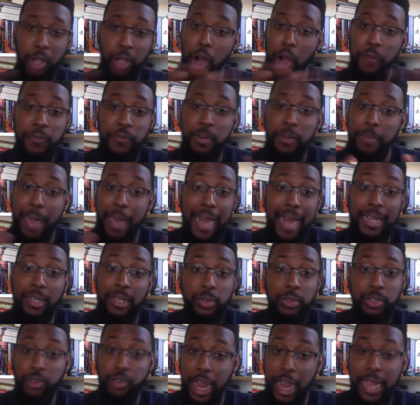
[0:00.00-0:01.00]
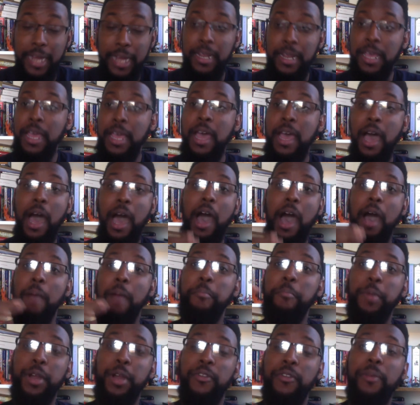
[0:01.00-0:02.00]
for the battling was great.
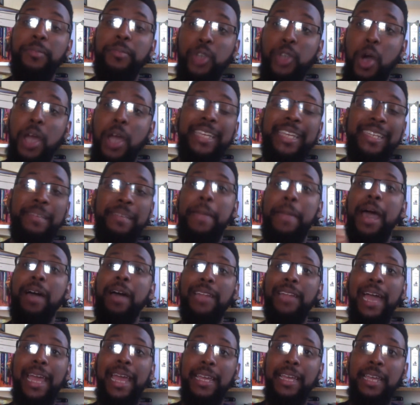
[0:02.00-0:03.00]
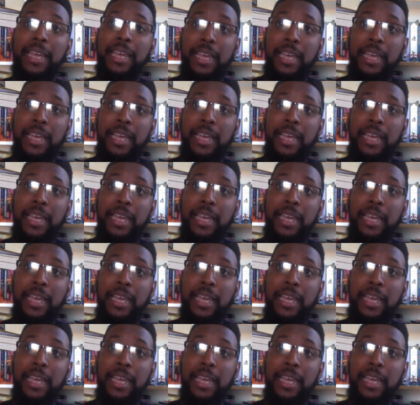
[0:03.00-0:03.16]
But if I'm talking about, like,